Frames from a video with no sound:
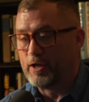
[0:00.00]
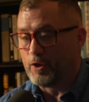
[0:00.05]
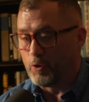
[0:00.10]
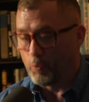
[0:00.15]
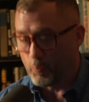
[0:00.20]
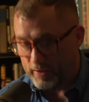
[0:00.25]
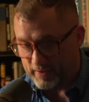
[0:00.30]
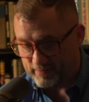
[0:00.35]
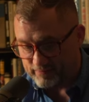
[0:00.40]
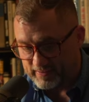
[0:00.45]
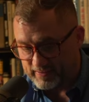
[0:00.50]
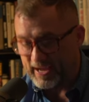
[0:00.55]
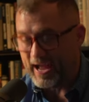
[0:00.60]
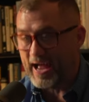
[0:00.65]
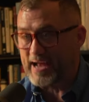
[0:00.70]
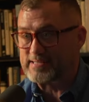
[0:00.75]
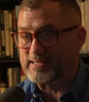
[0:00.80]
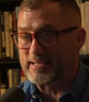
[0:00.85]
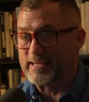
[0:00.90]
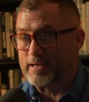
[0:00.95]
We have
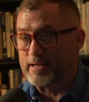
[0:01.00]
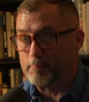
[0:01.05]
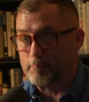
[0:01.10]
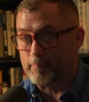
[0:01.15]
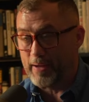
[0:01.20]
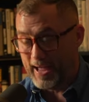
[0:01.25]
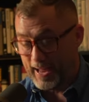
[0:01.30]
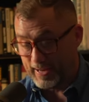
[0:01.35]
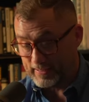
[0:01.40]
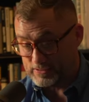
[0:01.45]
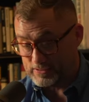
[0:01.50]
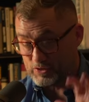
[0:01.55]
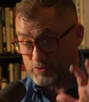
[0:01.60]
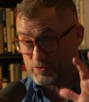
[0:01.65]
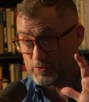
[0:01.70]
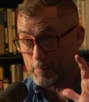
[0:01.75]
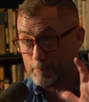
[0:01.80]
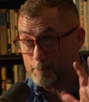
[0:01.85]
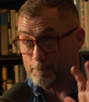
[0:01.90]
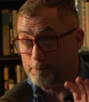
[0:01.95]
got to get back to
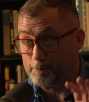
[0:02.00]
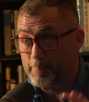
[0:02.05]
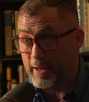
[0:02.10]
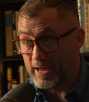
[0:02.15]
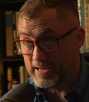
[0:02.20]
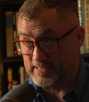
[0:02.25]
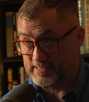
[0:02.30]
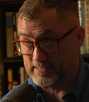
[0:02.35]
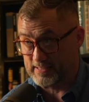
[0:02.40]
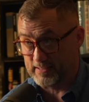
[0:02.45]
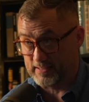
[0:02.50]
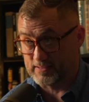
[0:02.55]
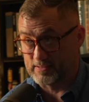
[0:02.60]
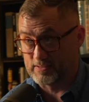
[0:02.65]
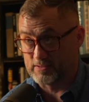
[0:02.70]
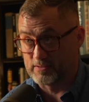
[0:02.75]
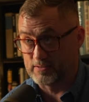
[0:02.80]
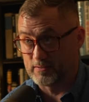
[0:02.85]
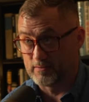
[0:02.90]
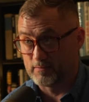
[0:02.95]
the
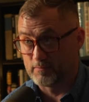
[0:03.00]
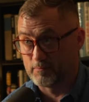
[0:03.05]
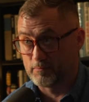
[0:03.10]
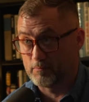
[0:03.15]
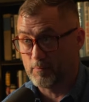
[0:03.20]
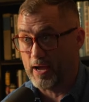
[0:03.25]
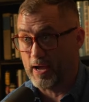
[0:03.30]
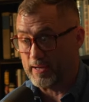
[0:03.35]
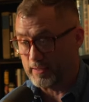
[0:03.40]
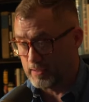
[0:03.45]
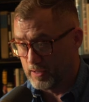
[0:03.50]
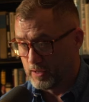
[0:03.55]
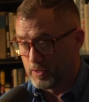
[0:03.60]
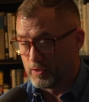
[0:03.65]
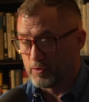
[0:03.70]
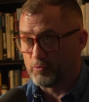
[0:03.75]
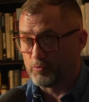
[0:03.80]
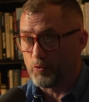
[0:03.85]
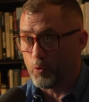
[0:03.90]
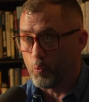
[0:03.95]
basics, right?
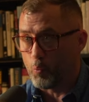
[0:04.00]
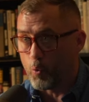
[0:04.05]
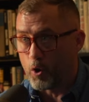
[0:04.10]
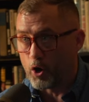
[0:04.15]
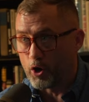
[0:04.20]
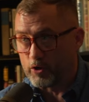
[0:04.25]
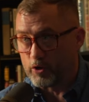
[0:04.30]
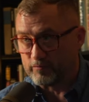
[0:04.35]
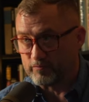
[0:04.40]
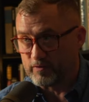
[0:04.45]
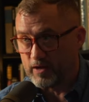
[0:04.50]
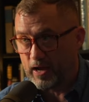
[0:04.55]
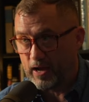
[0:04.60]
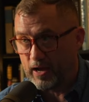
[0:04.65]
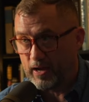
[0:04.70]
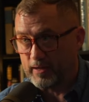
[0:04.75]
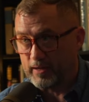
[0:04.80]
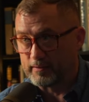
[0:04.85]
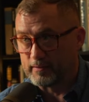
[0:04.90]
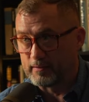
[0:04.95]
The Word of
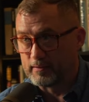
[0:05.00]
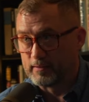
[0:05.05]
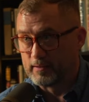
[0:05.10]
God.